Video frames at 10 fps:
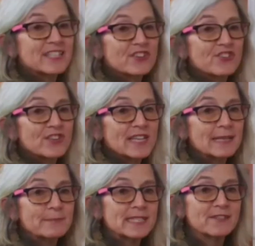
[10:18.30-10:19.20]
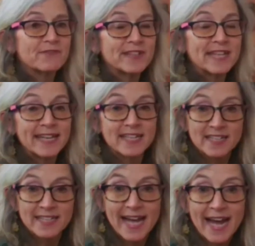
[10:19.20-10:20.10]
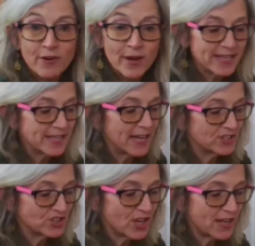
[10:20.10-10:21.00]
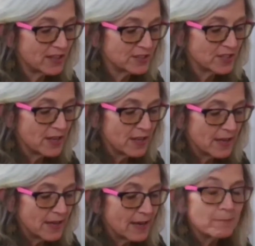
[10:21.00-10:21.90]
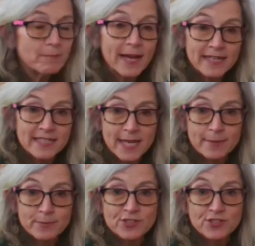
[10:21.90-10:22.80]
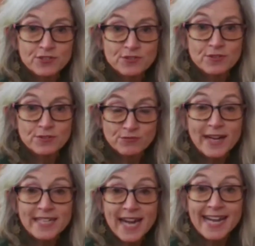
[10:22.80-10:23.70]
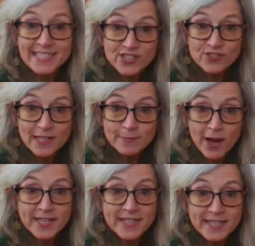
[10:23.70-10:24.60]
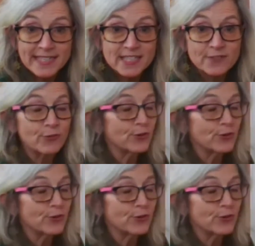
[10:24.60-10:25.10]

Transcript: cream is phonetically how a young child might attempt to write ice cream on a list for